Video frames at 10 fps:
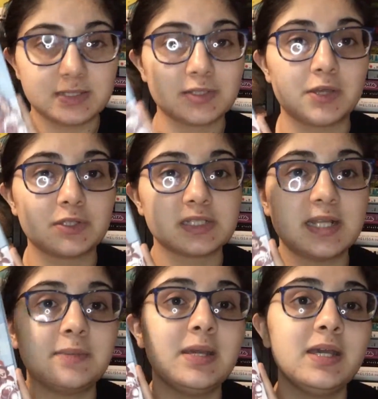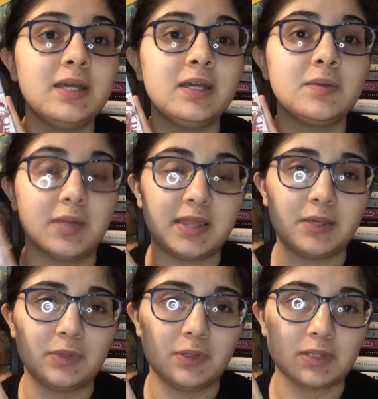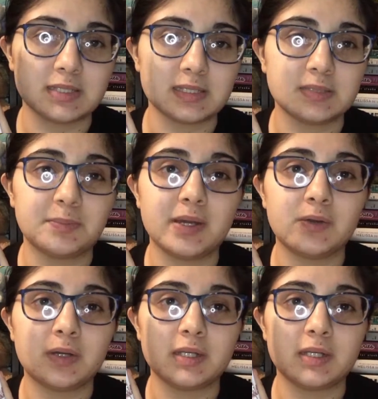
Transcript: this author's name, but I think we know what this is about.